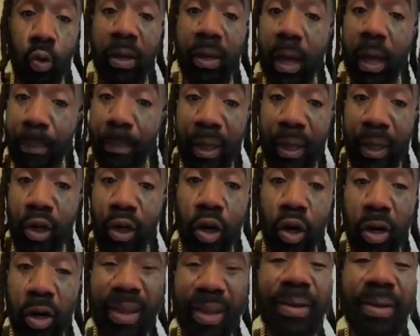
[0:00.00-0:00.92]
Who come
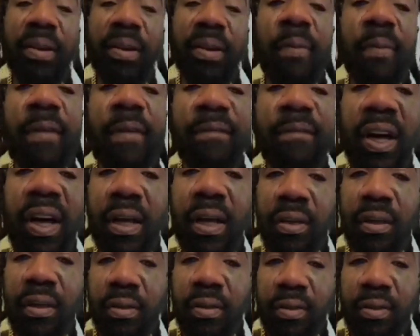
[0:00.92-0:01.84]
in on her? I don't give a
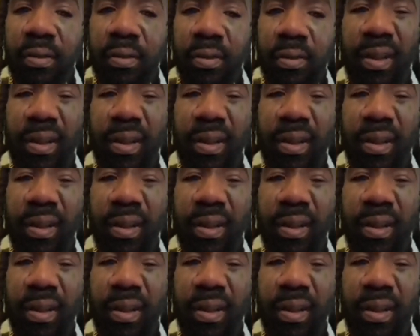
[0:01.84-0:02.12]
fuck,